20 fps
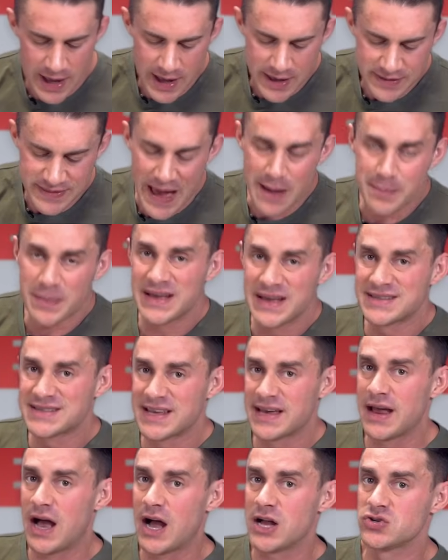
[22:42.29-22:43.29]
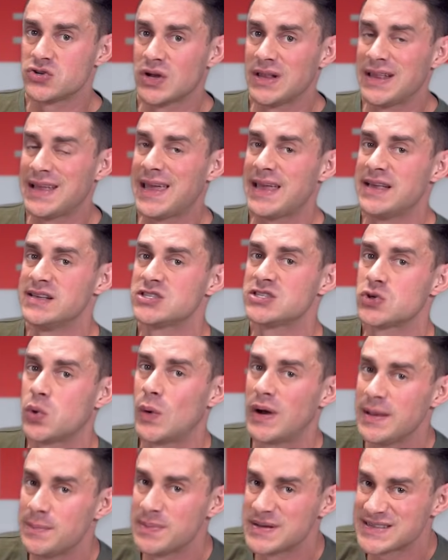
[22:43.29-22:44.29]
That being said, hydraulic is
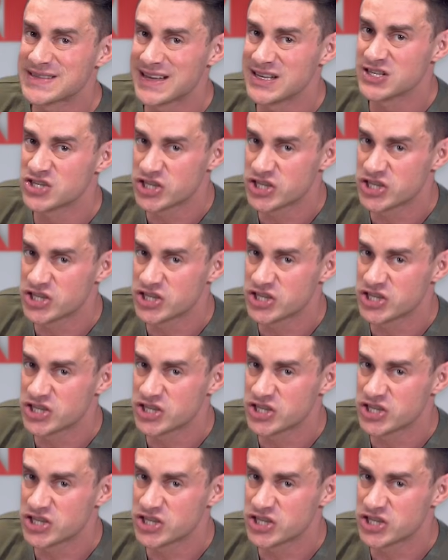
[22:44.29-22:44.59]
20%